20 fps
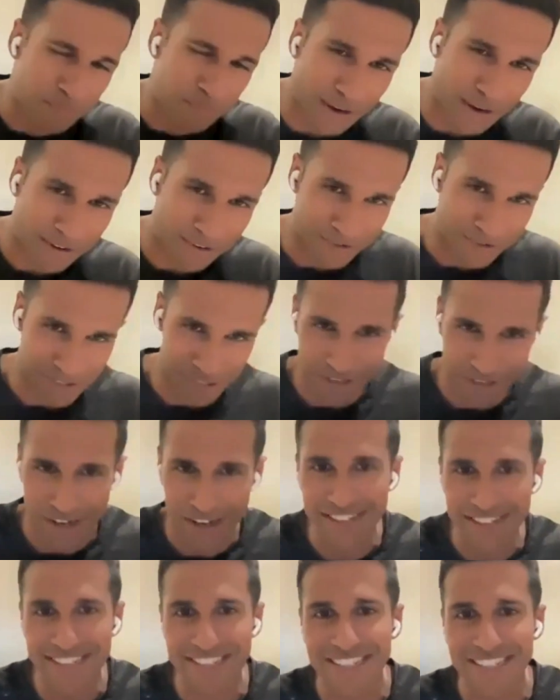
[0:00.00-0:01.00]
windbreakers and
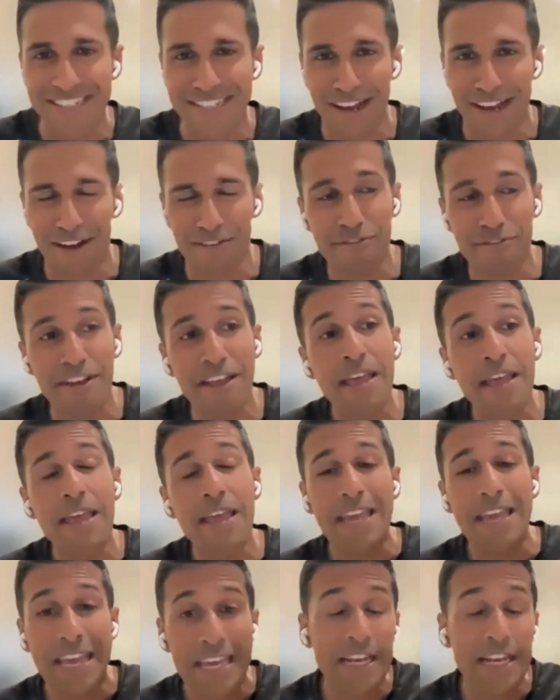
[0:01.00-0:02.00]
guns and stuff,
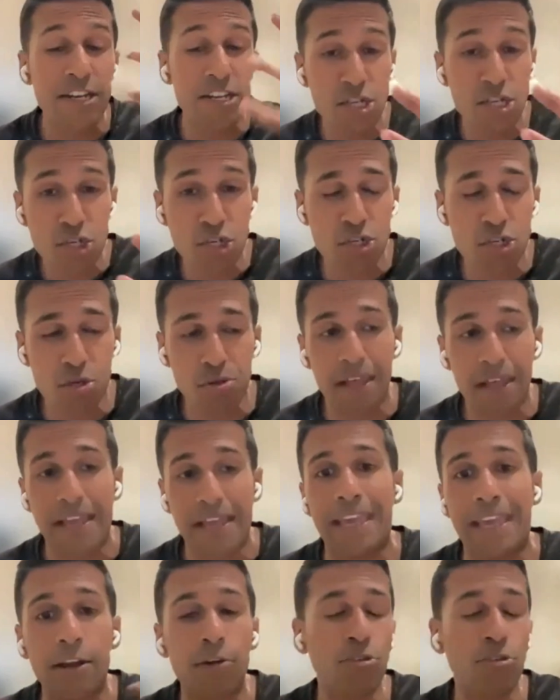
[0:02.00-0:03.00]
in addition to
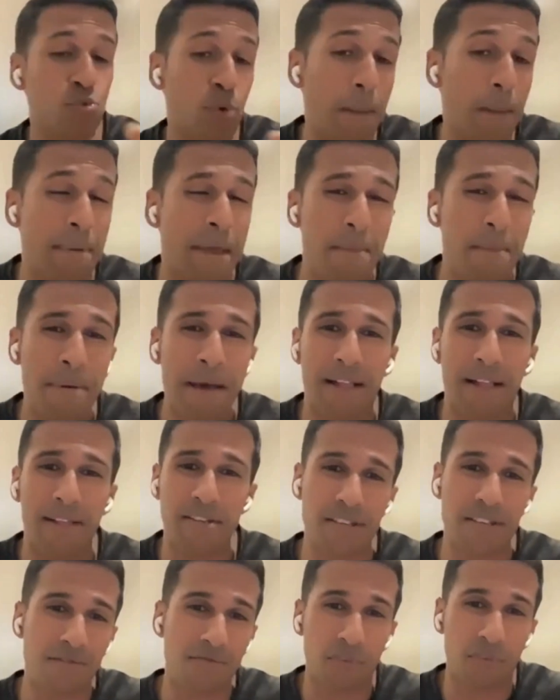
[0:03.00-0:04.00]
like, here's why
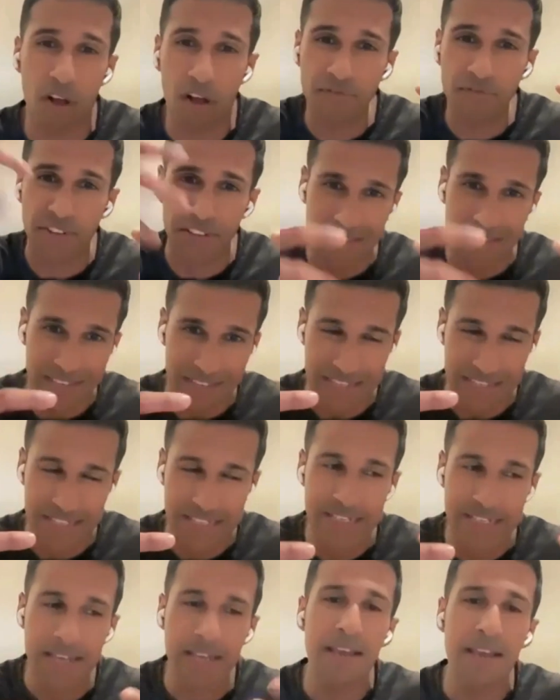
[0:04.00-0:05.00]
PayPal is involved in
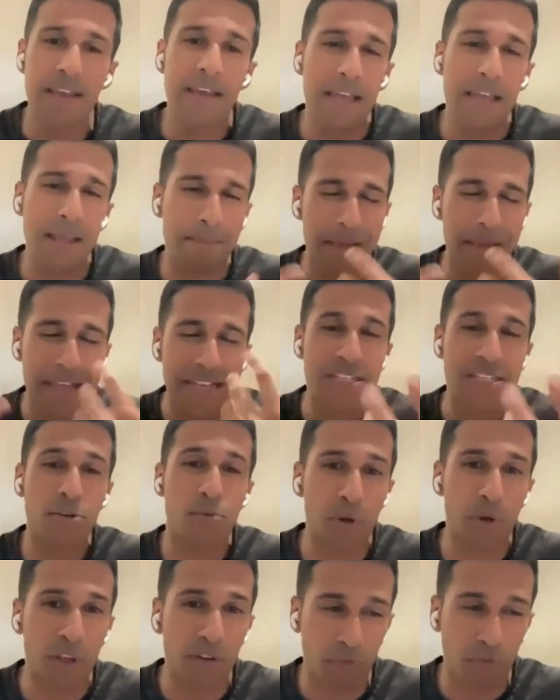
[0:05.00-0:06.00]
this, it makes
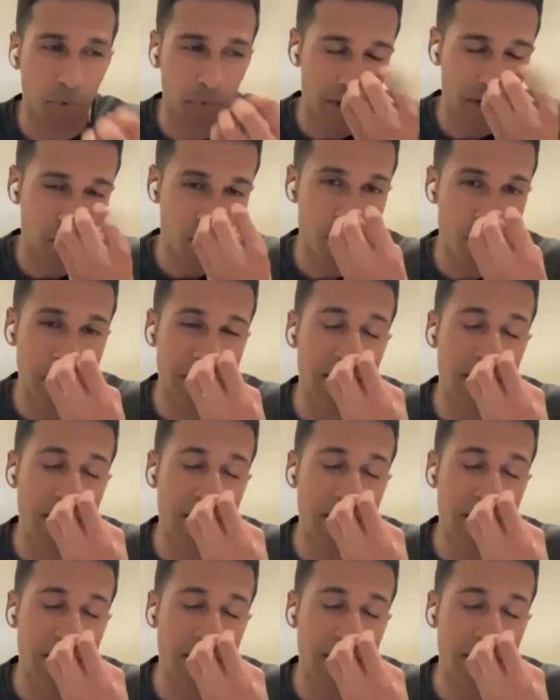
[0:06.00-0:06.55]
it real for readers.